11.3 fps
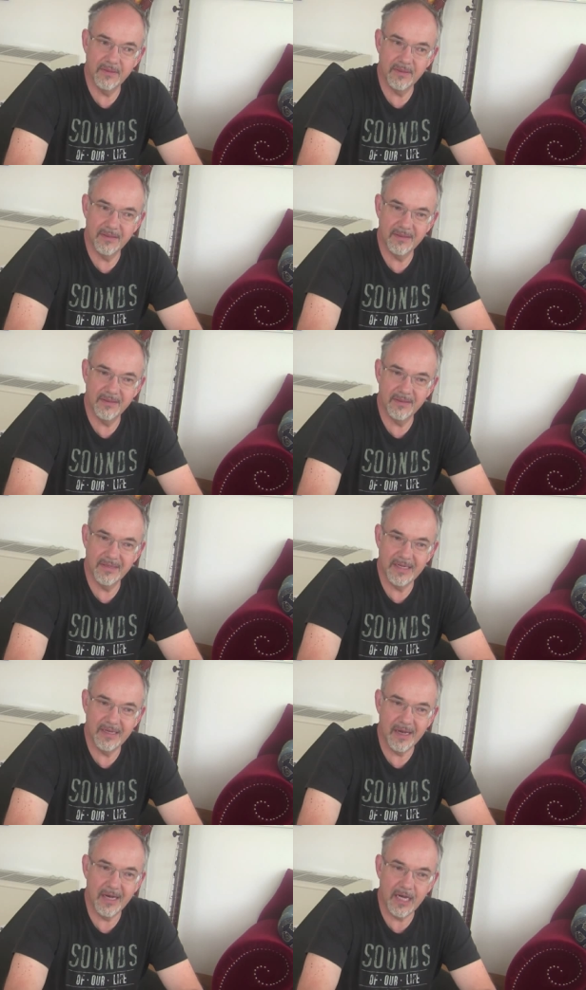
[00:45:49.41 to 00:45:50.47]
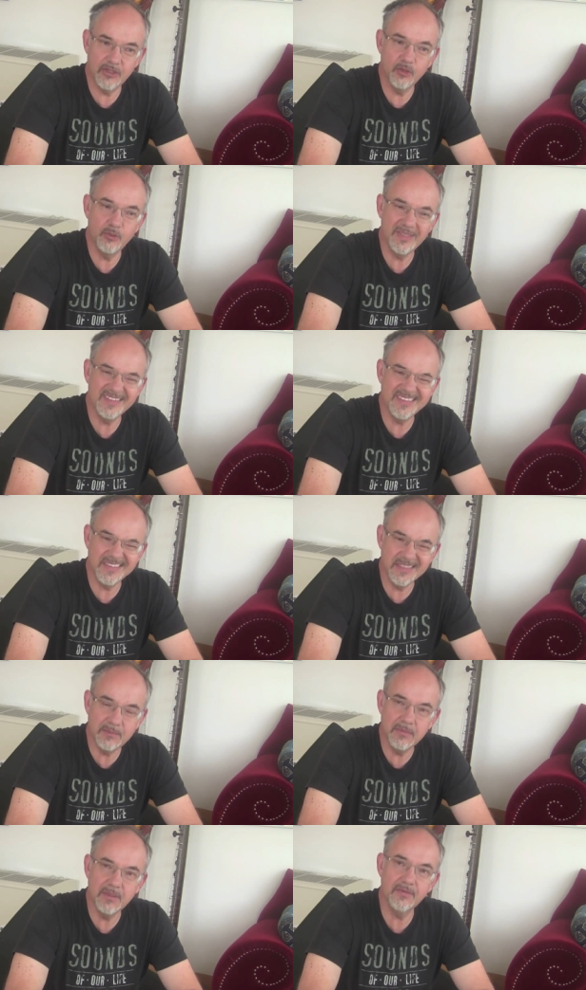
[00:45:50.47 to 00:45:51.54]
uh, are doing
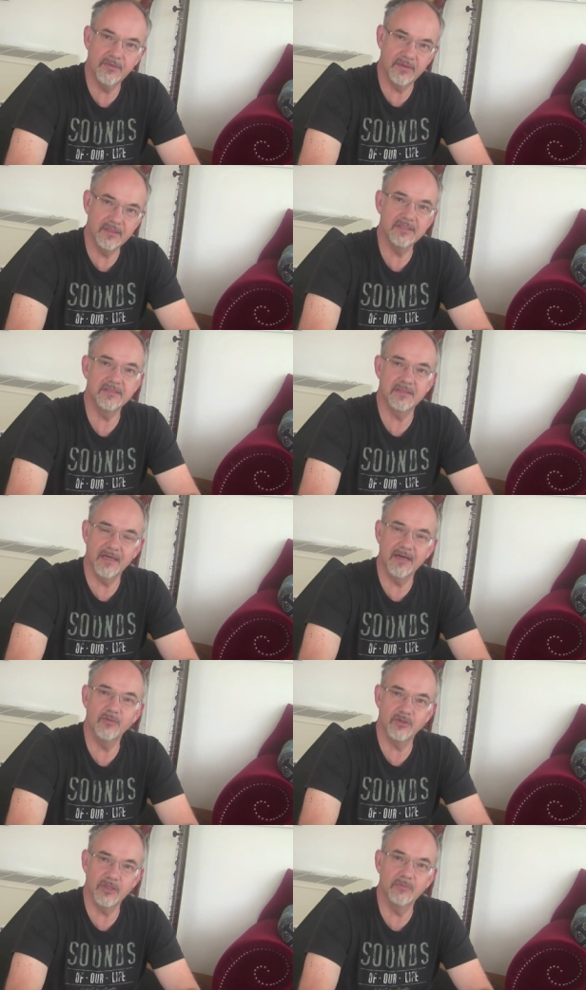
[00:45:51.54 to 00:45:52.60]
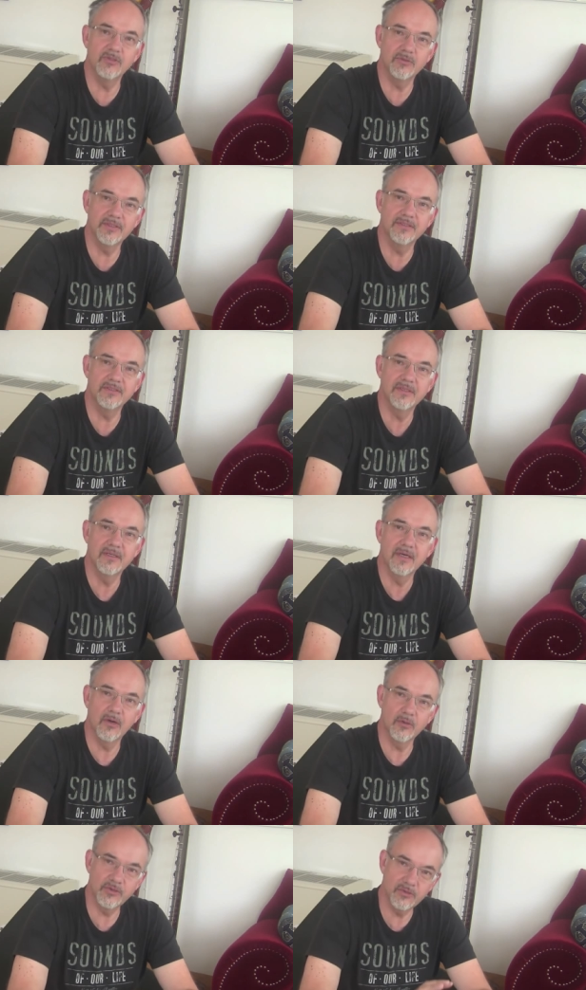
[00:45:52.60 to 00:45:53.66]
similar things that I was I'm doing.
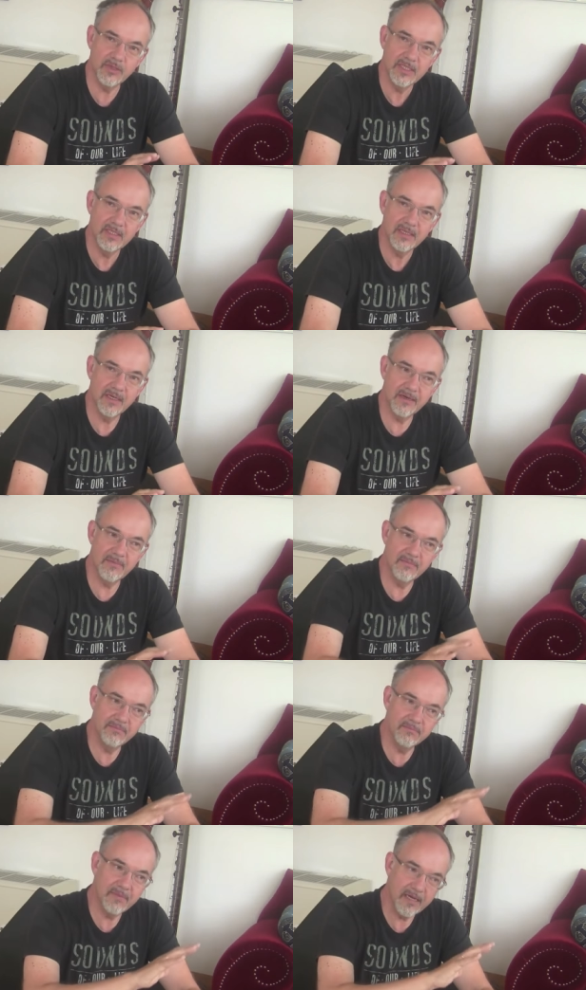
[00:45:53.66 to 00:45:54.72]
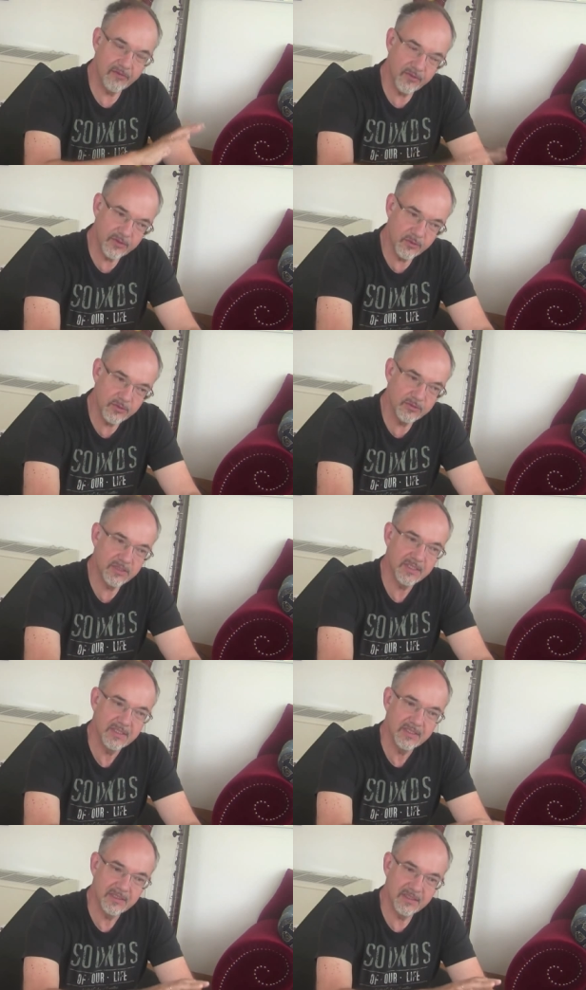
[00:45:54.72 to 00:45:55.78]
Also um, having those
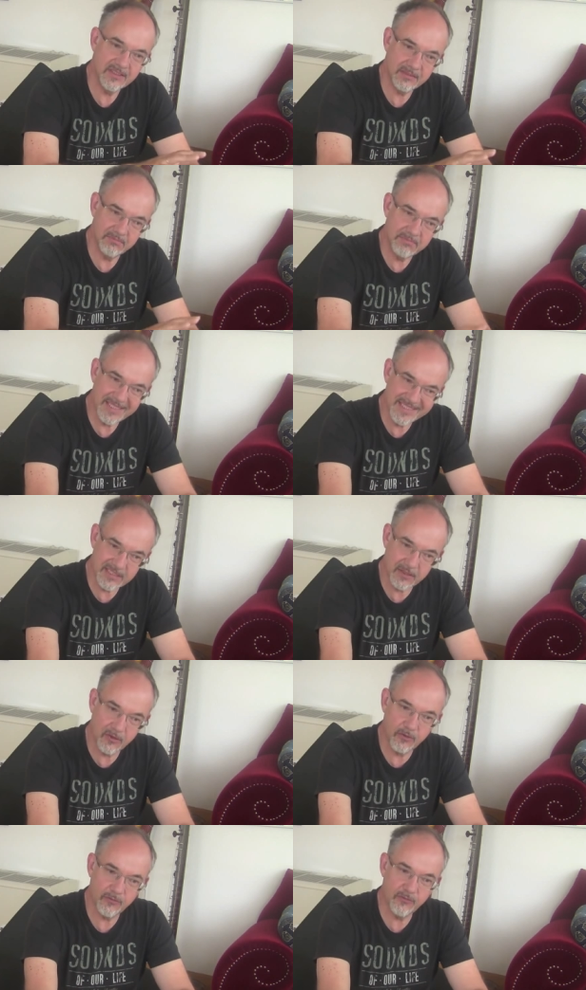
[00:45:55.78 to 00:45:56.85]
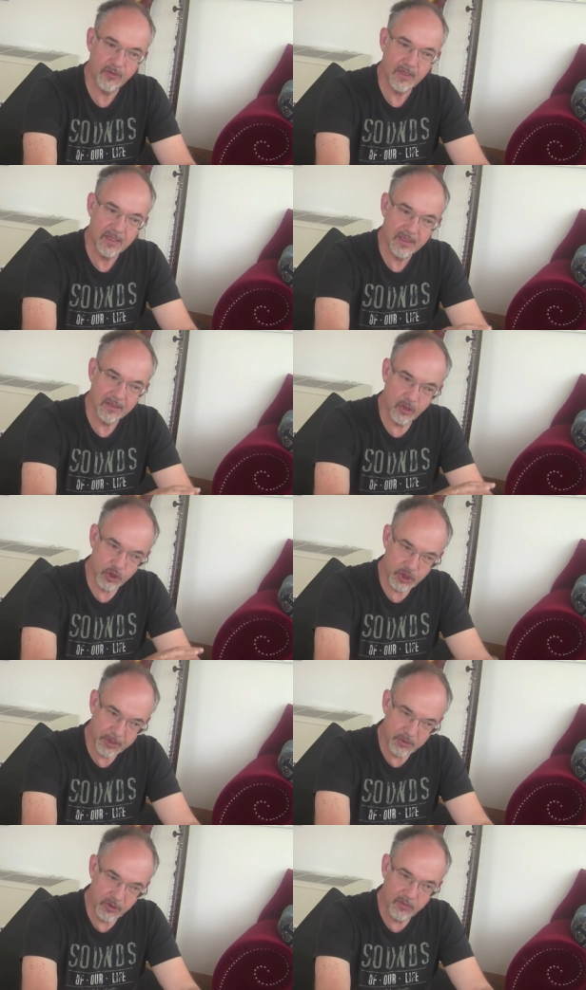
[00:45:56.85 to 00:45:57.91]
this mix of
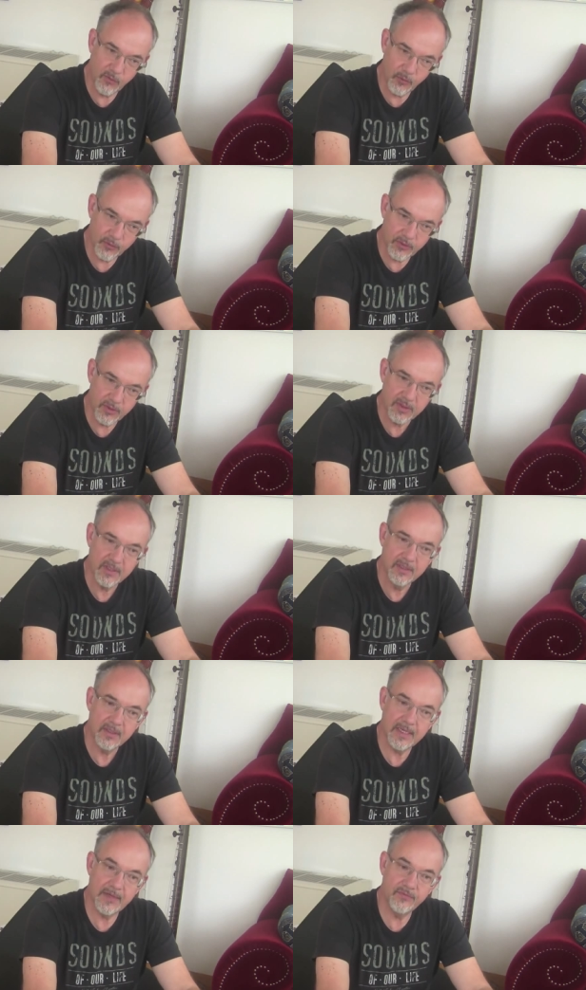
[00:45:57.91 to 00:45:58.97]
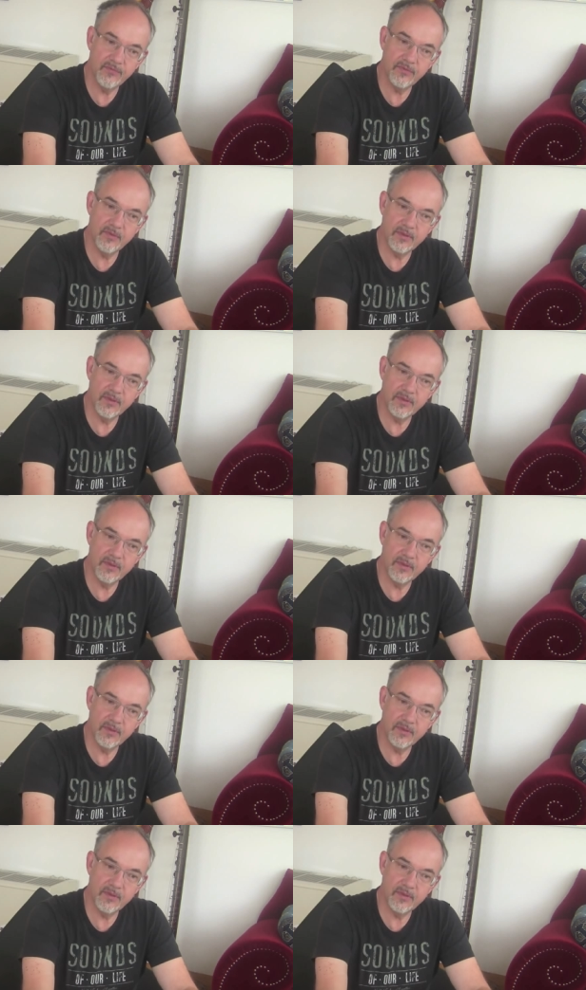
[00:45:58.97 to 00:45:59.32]
conceptual work and